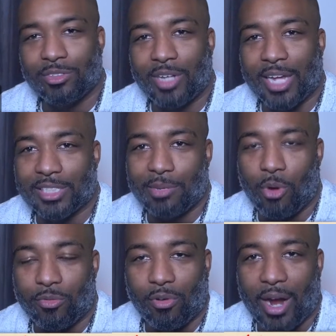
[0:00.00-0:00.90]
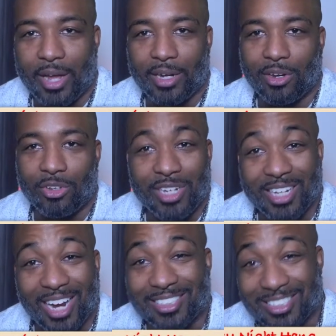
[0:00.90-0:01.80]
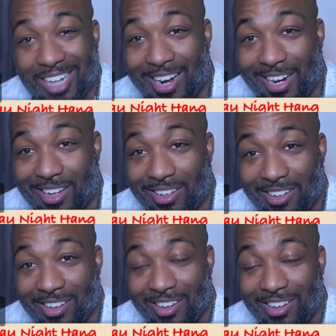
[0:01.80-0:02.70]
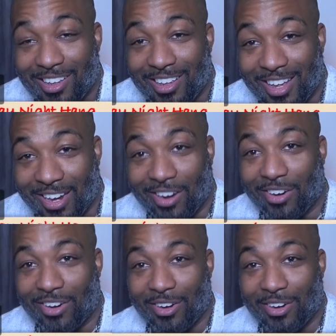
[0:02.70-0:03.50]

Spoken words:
You guys need more variety though. You need like a Sonic here.